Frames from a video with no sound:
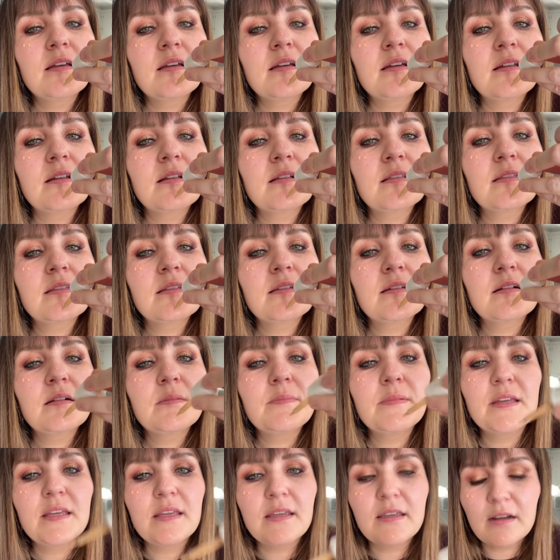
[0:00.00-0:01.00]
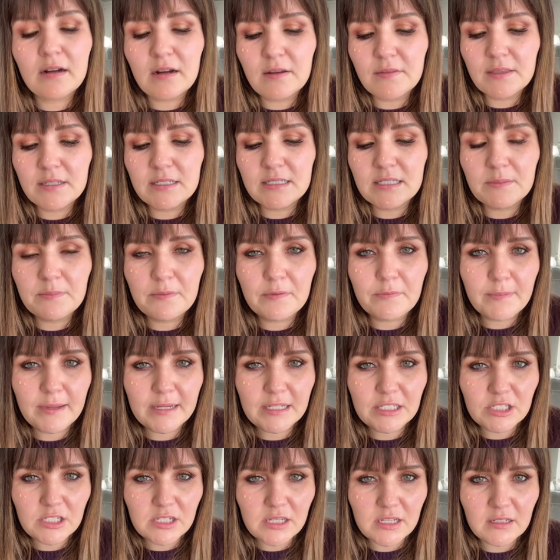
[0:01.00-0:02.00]
and a little bit here on the tip of
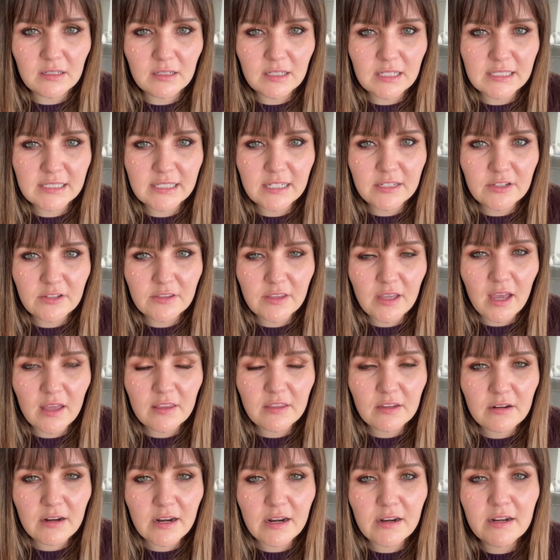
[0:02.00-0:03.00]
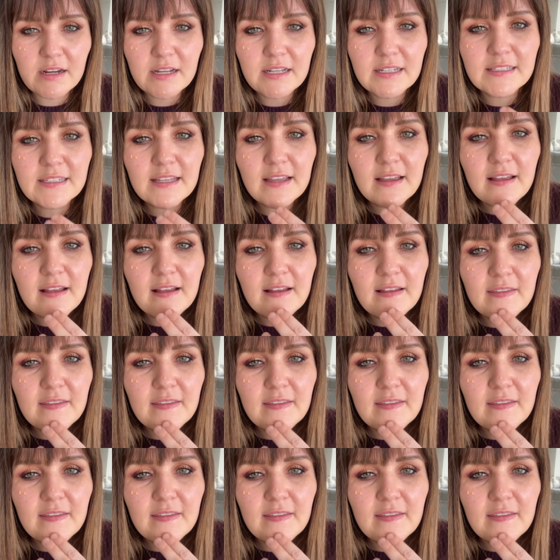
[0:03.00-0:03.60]
my chin, because these are the other areas